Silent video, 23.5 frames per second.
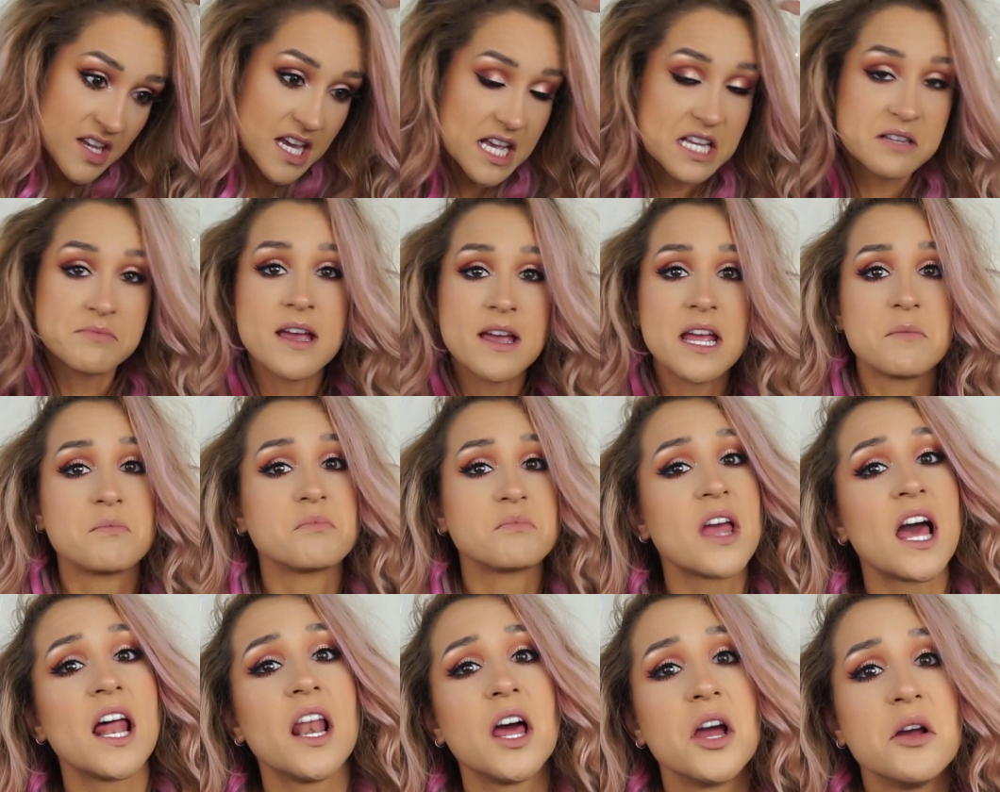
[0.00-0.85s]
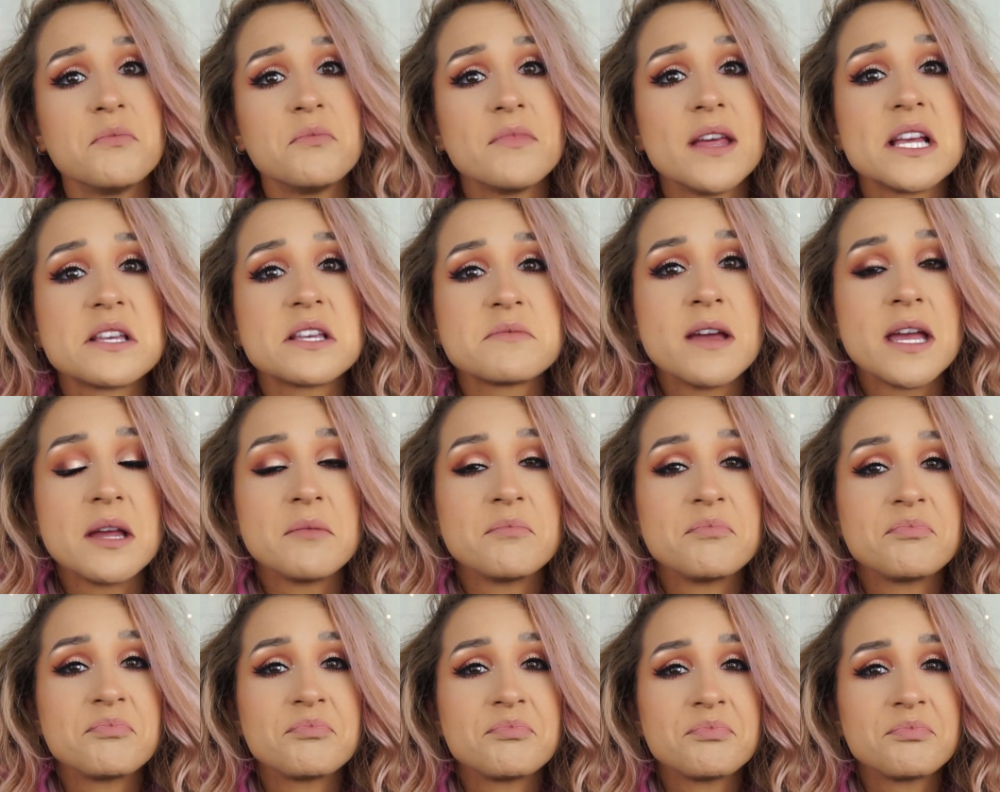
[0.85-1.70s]
it's me. Hello, it's me.
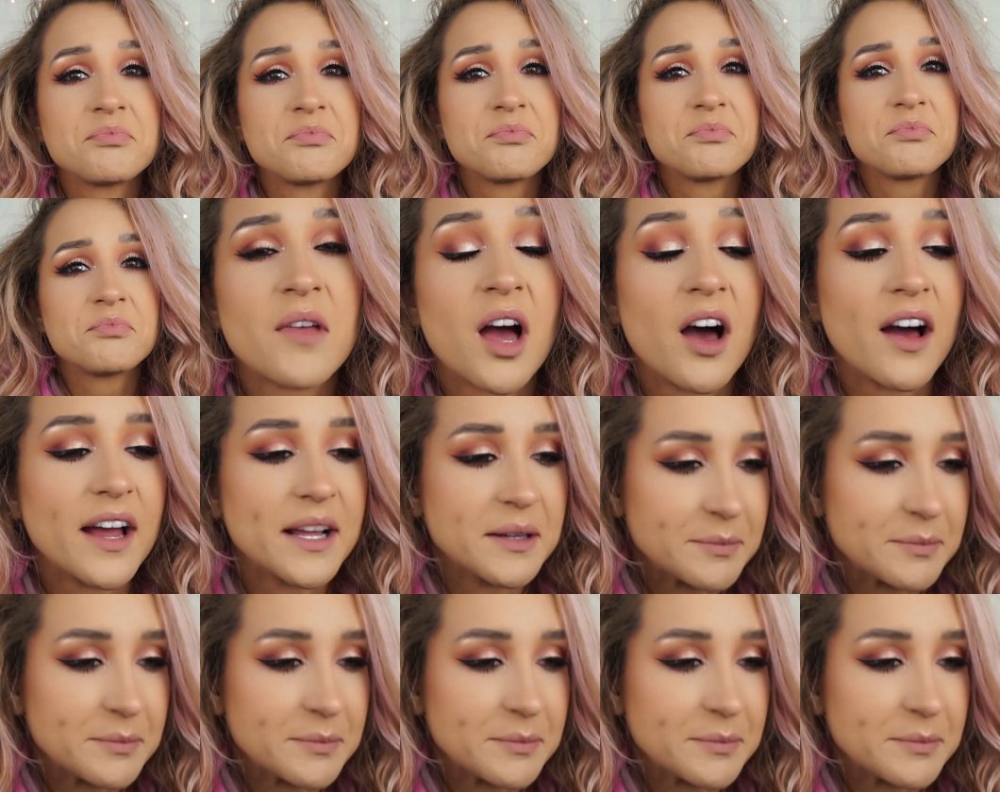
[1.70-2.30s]
Hi.